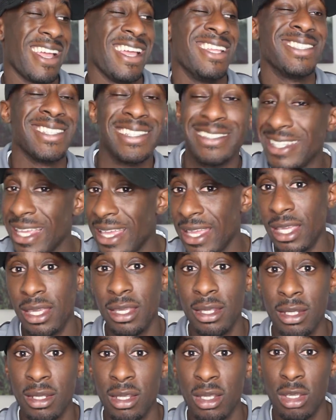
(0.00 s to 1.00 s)

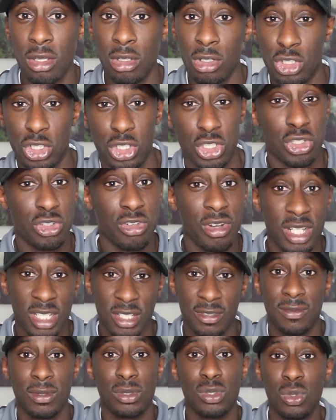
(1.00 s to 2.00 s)
entertain
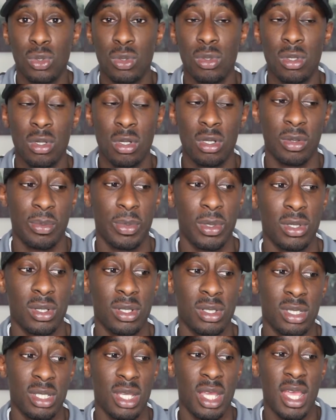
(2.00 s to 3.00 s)
stress for too long
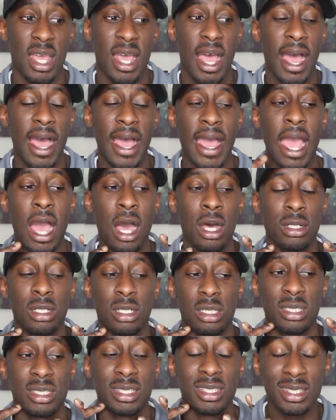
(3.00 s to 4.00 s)
because I
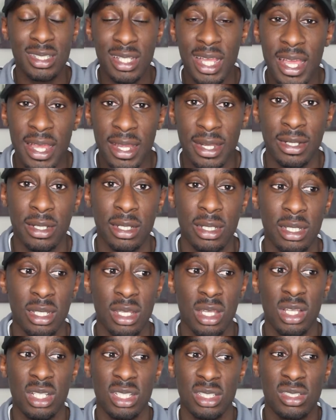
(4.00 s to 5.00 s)
understand
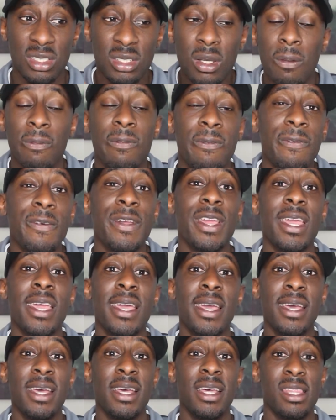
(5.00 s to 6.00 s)

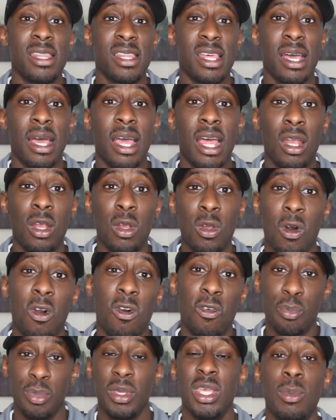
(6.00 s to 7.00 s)
something that a
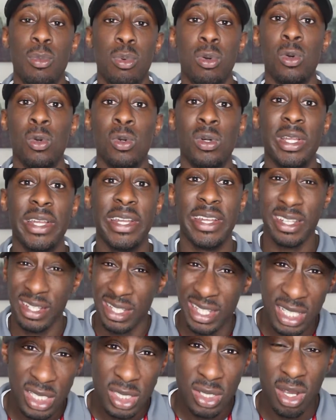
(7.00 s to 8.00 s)
lot of people
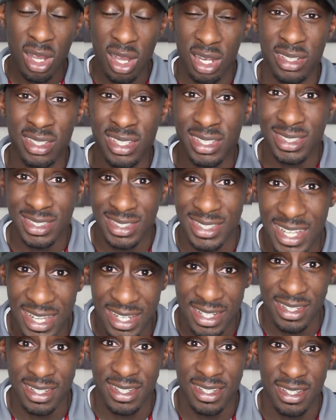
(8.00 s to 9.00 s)
need to
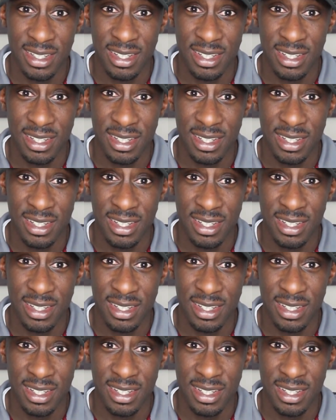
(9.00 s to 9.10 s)
understand.